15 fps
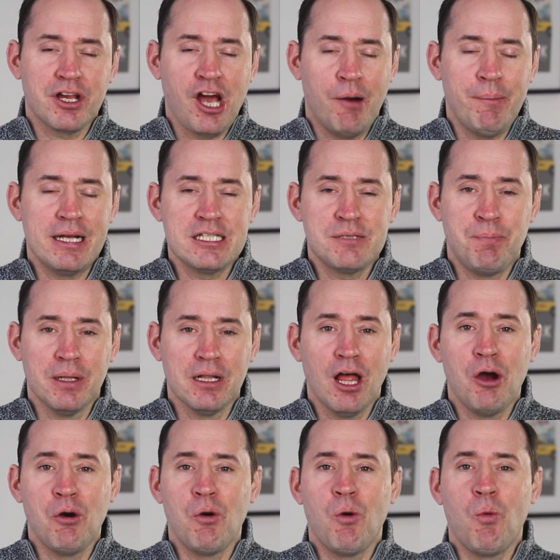the comments
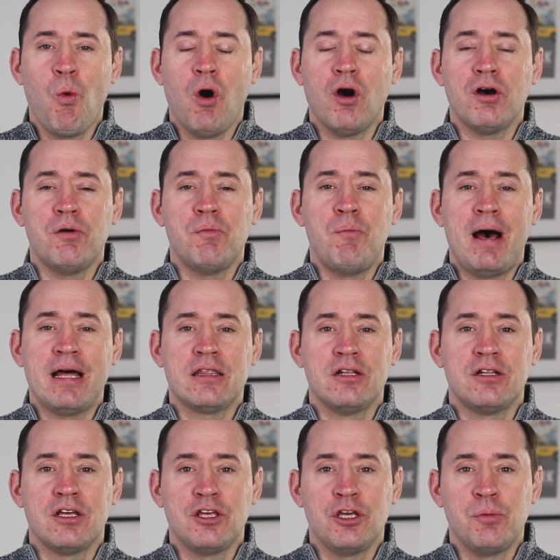below what
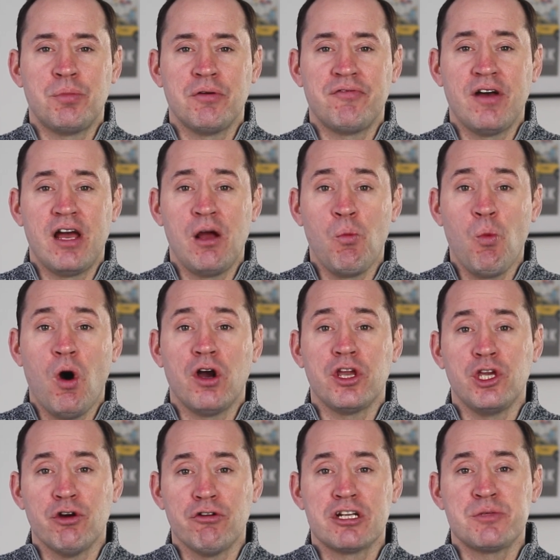method you prefer and what
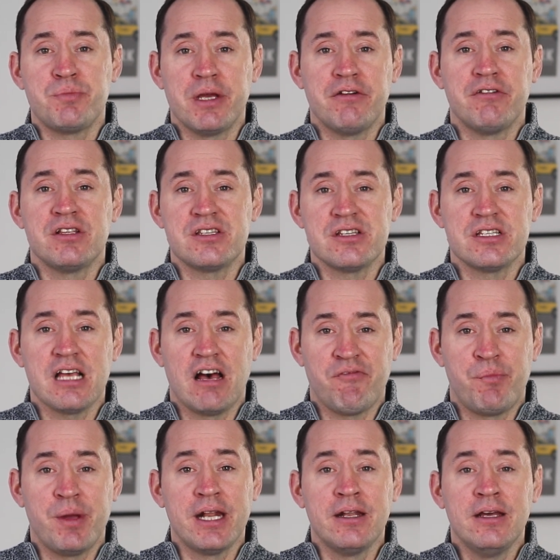your experiences
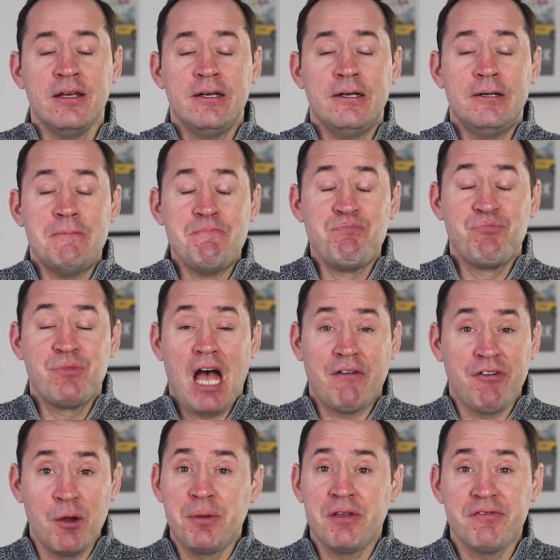have been. I
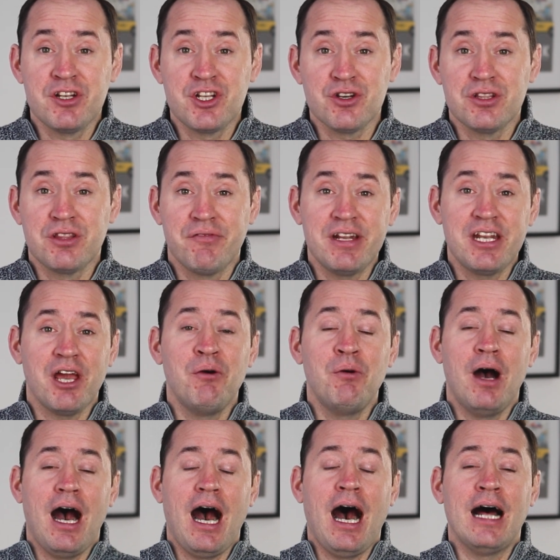hope you've enjoyed the video,
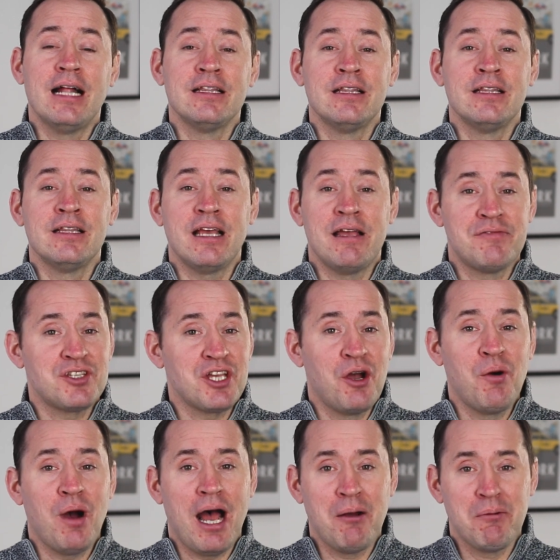and if
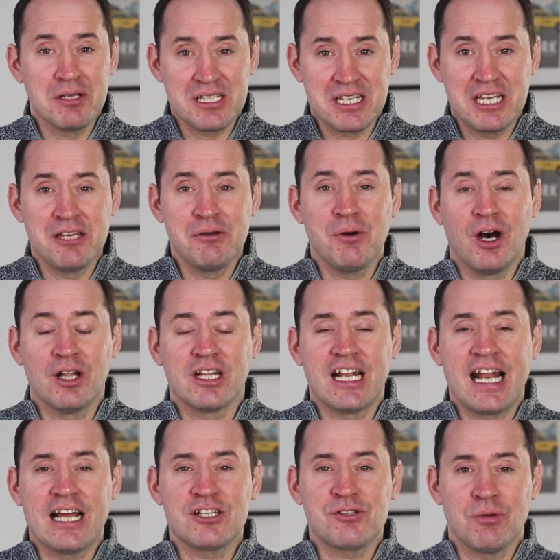so, I will see you on the
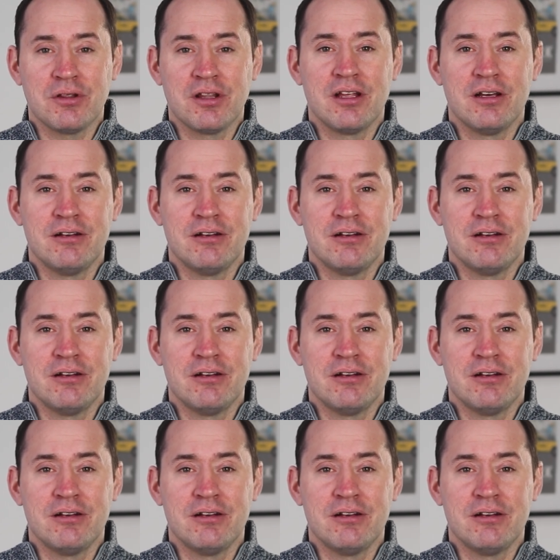next one.